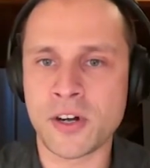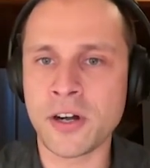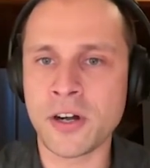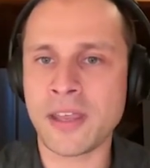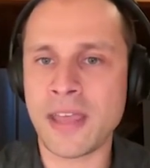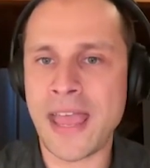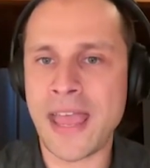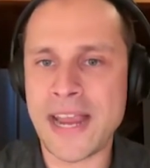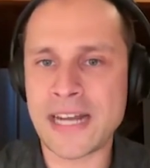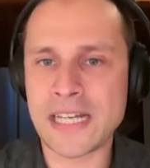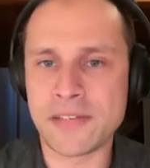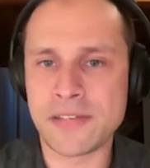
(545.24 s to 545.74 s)

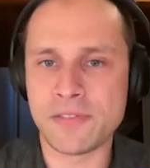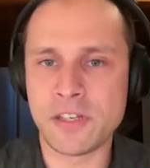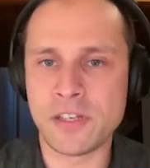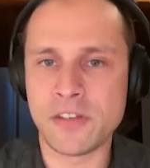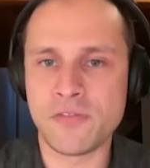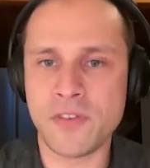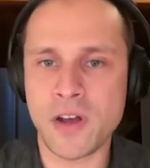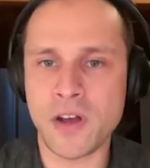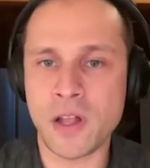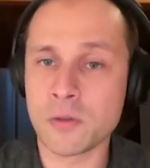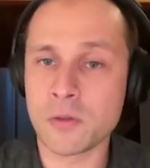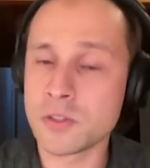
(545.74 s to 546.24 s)
ERK activity
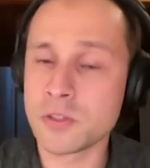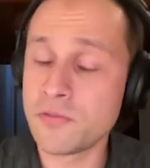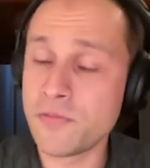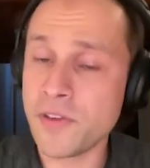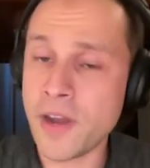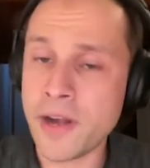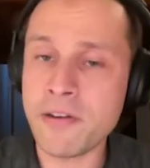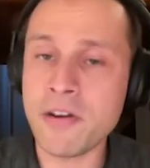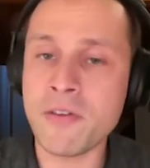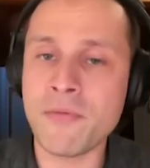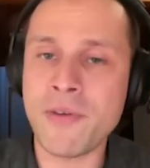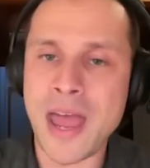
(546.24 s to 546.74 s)
follows
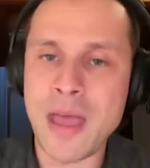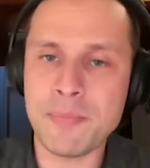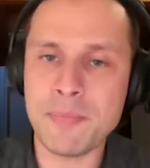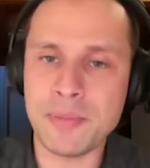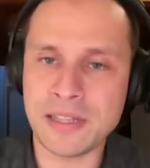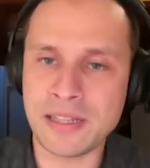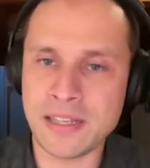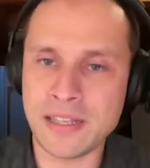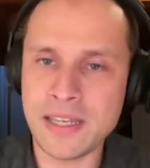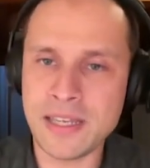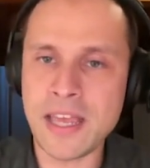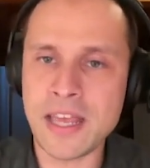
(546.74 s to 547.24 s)
very
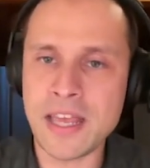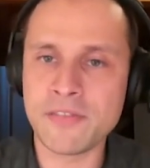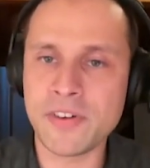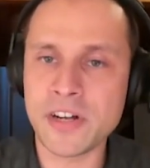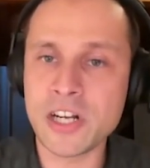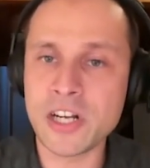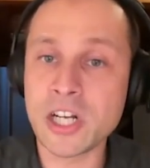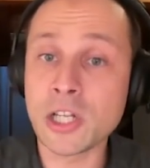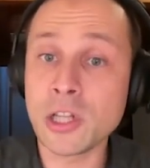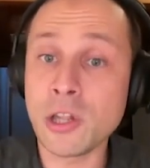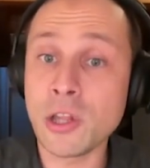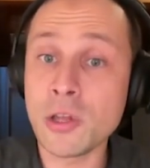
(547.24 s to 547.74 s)
rapidly and
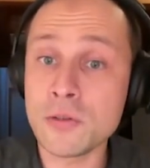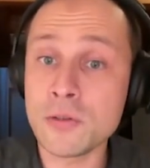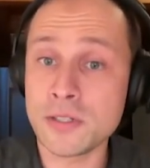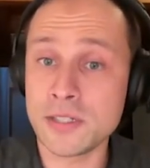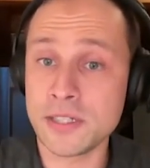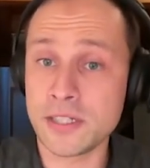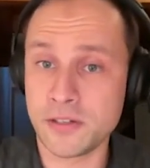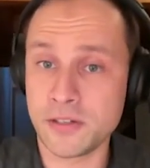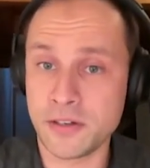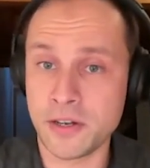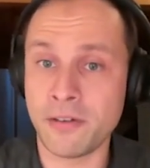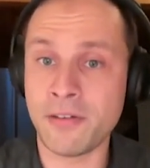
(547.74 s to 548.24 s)
very
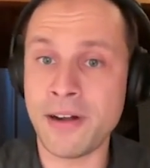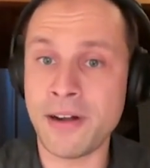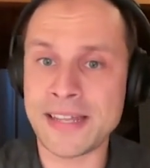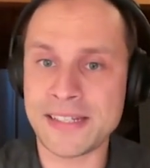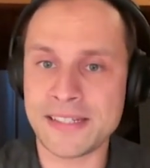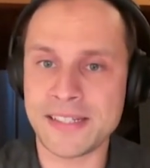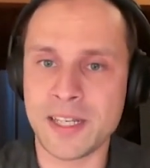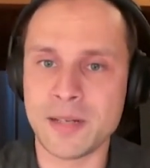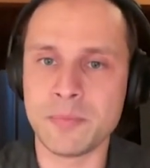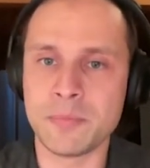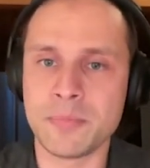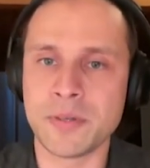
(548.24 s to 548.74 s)
closely to your
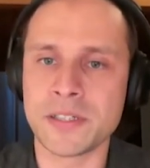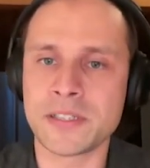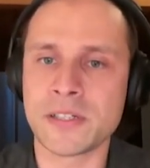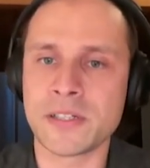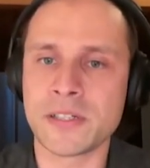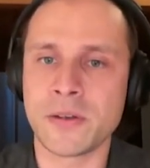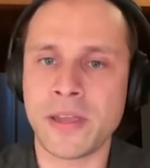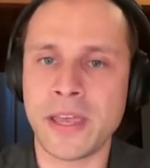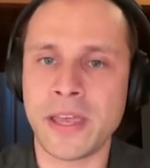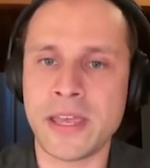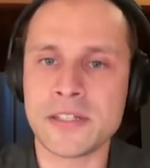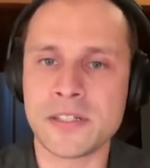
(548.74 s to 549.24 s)
RAS
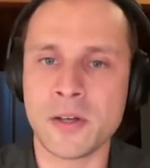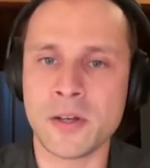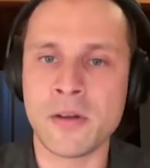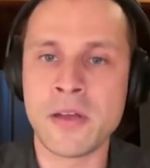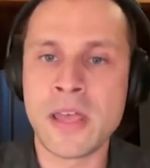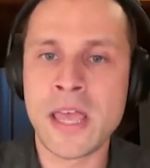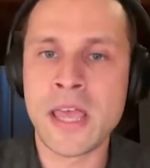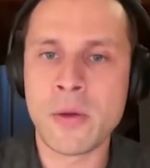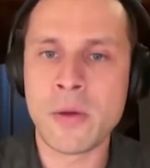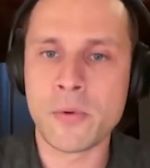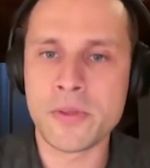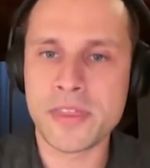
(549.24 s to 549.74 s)
inputs, okay? So
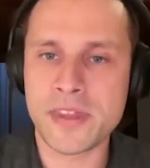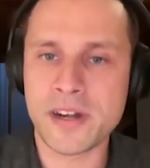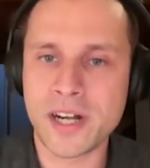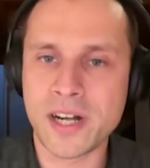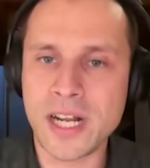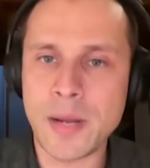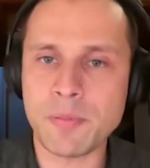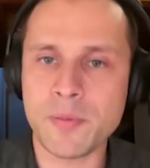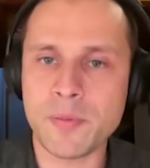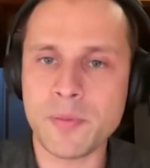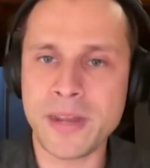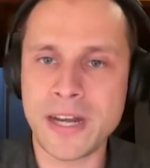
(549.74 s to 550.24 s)
within a
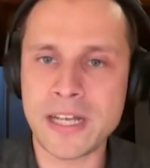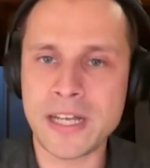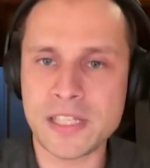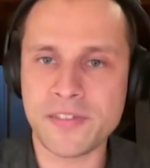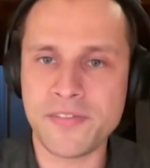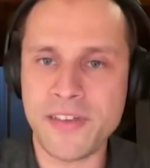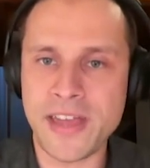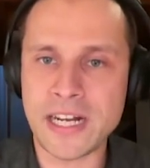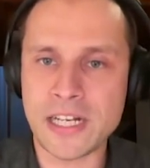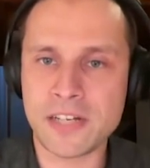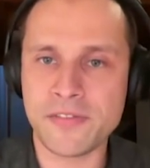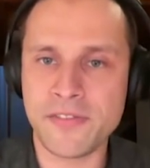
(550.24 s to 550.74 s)
couple minutes
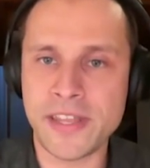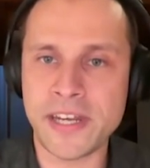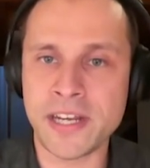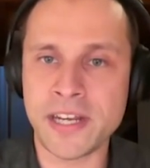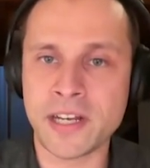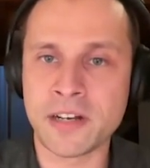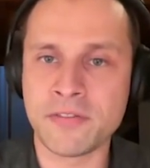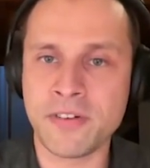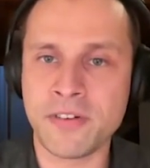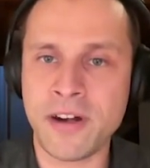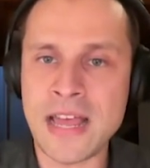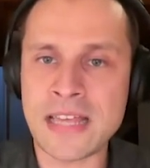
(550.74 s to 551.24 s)
of
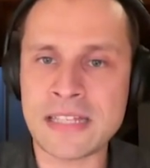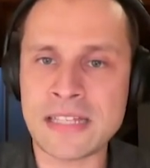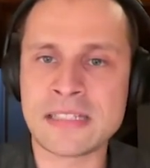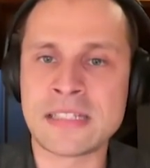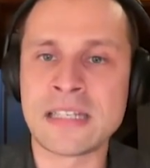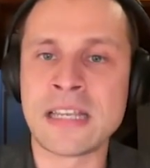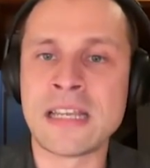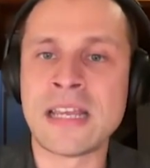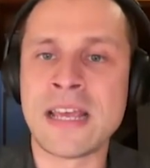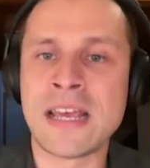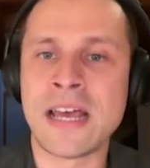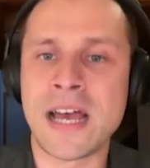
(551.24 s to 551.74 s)
activating of
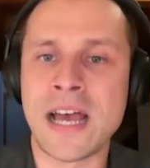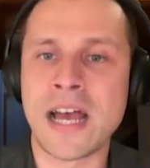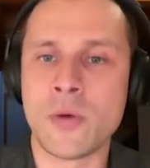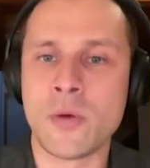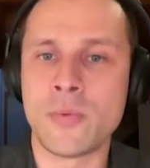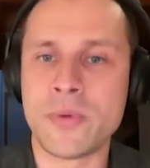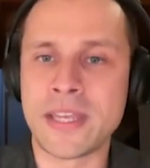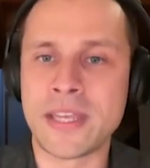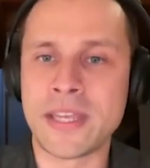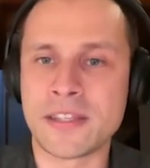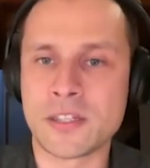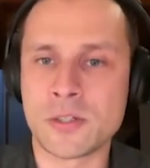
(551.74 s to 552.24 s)
RAS,
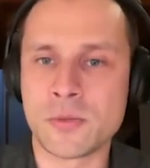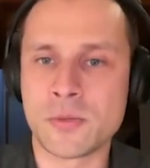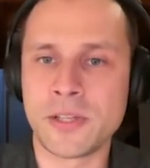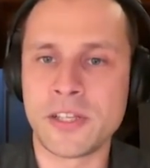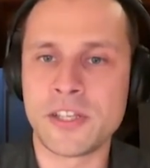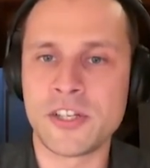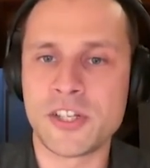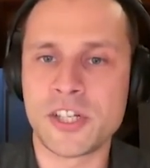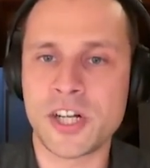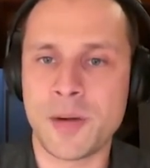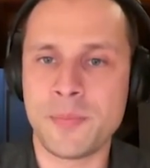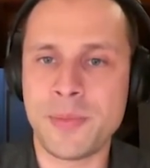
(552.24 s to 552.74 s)
we get this
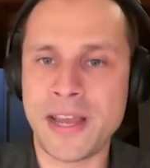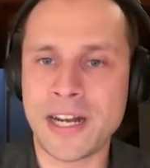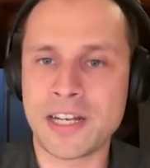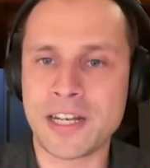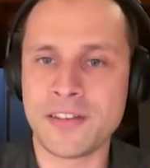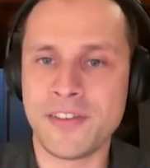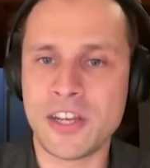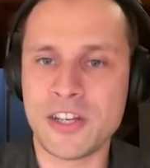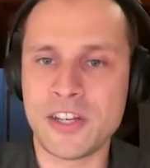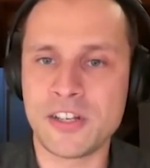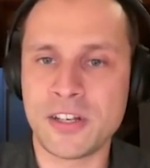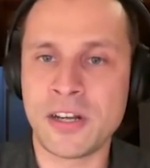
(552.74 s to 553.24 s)
really sharp
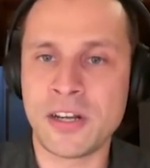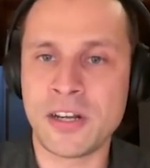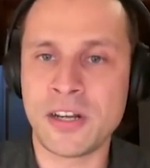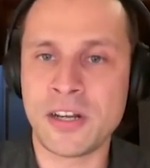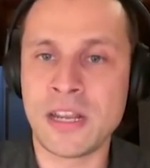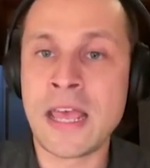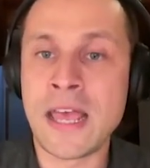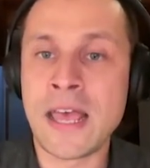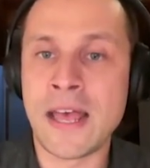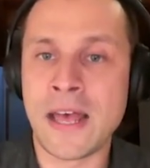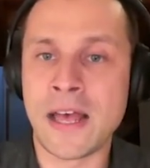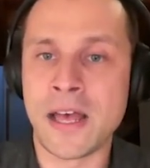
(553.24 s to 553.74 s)
activation
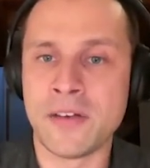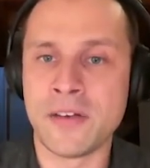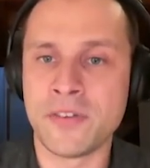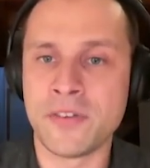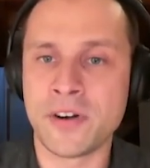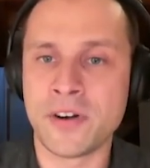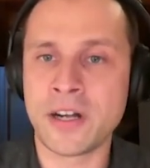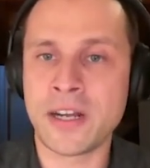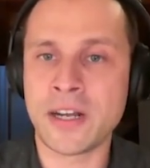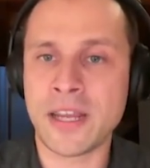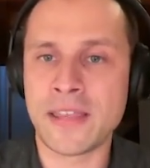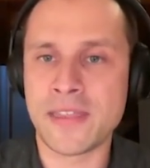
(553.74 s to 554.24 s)
of
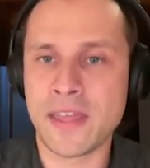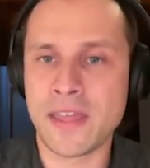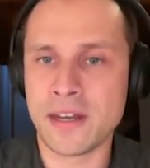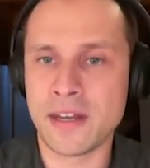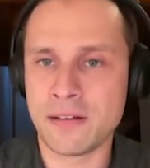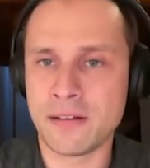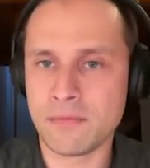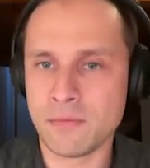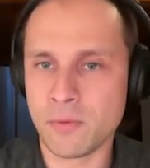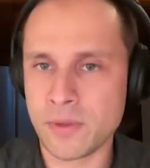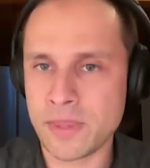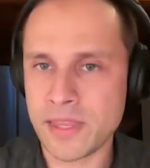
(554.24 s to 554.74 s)
ERK, and
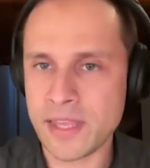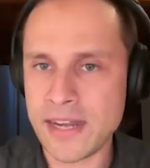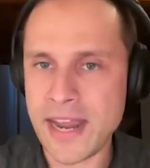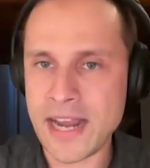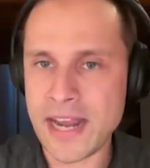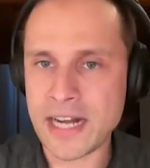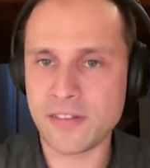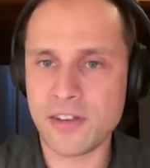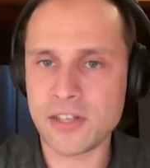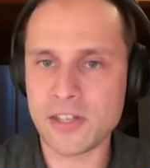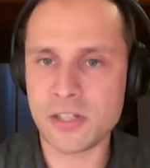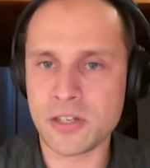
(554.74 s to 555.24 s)
then with
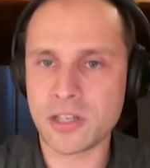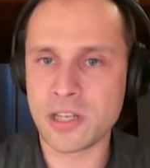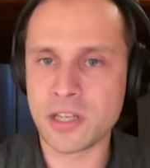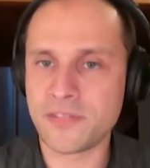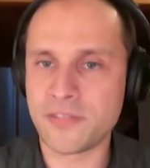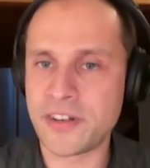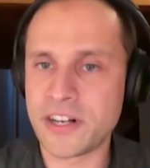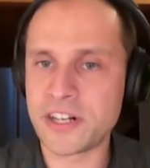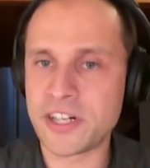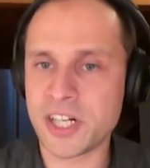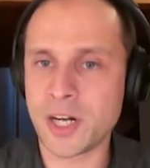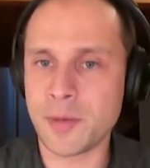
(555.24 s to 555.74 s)
inactivation, you get
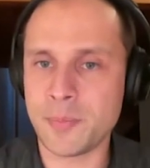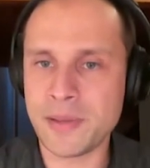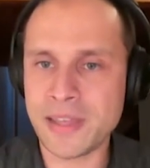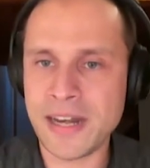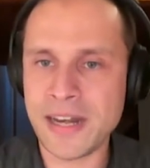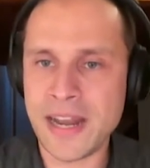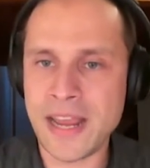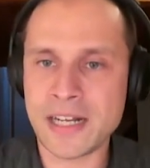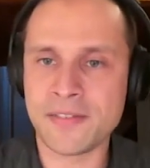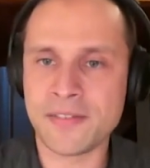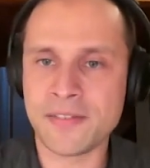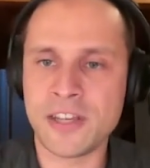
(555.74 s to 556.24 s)
a very sharp
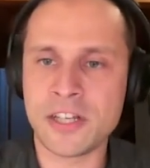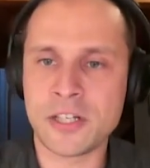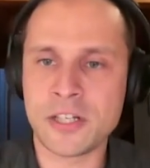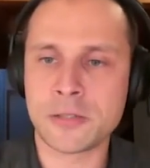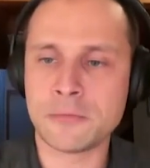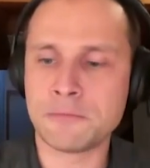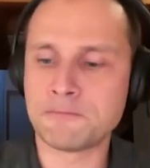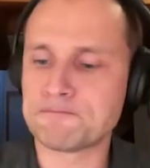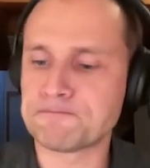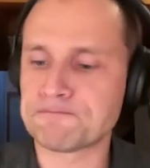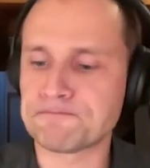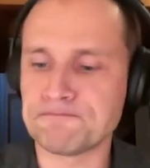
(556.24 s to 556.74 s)

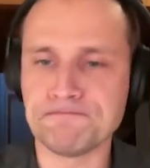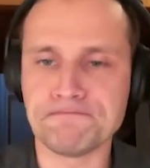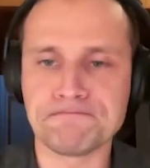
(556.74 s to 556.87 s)
inactivation.